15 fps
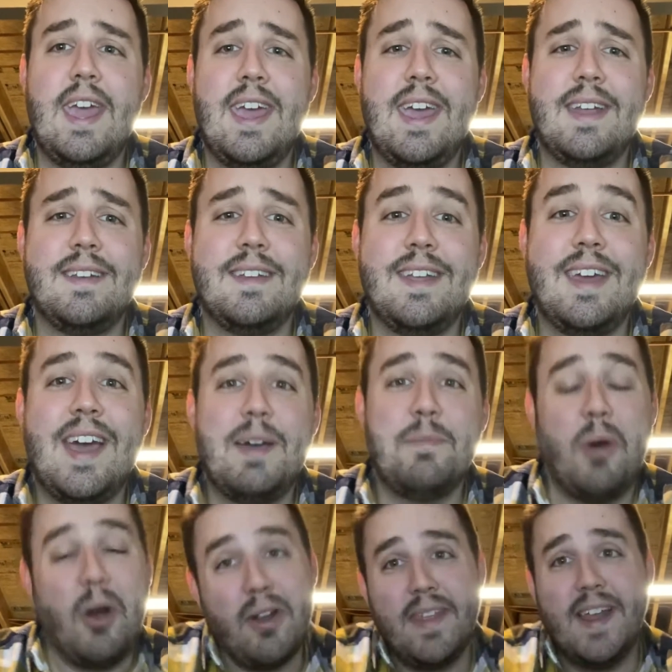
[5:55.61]
And
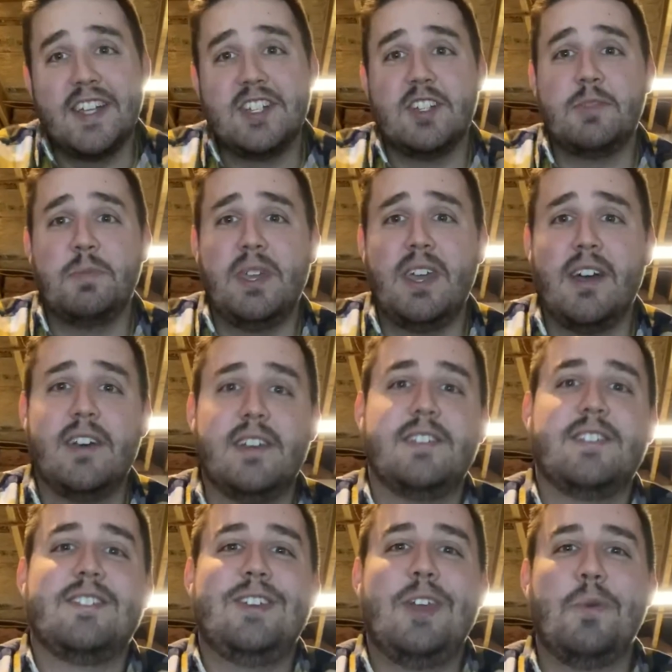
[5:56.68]
part of that is just
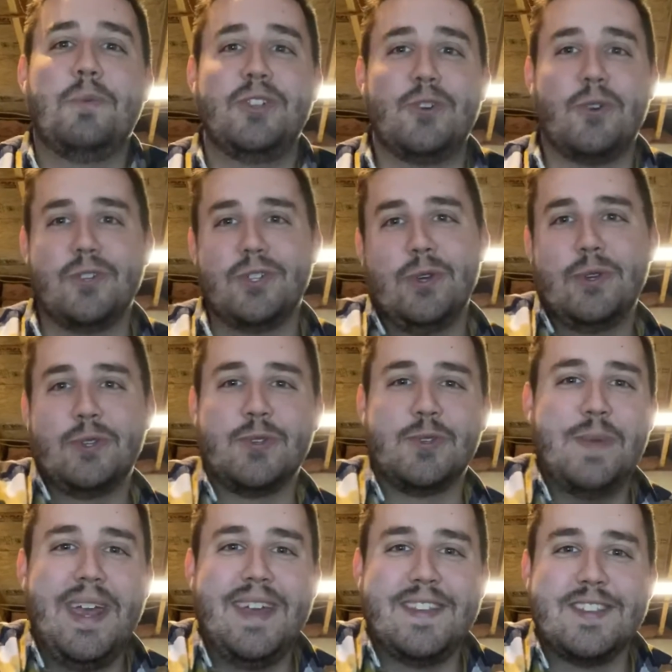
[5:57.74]
because, when George Lucas
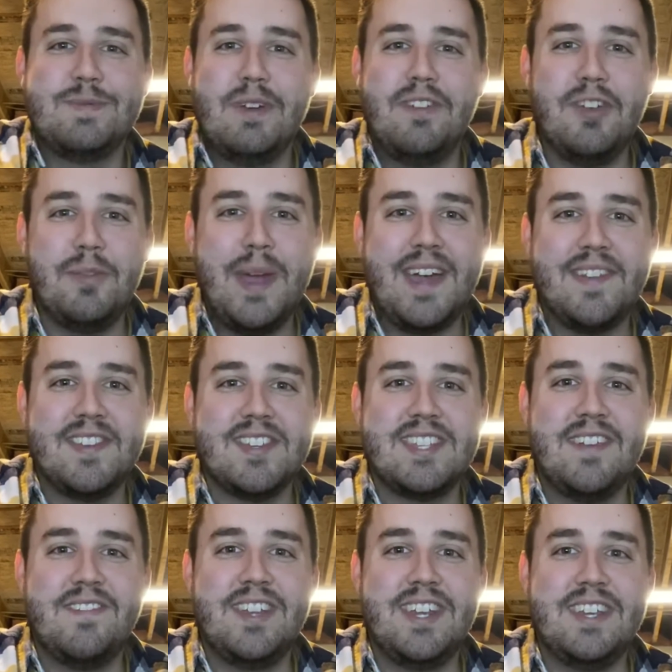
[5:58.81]
was making this movie back in the
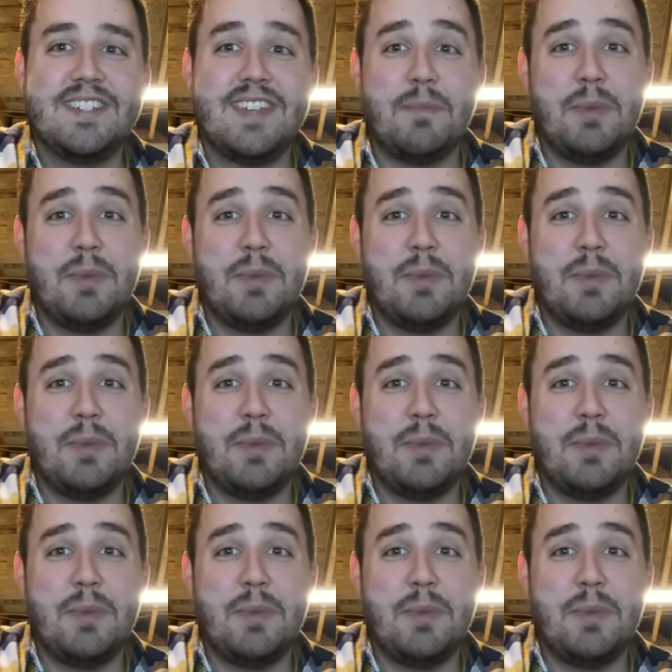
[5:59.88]
70s,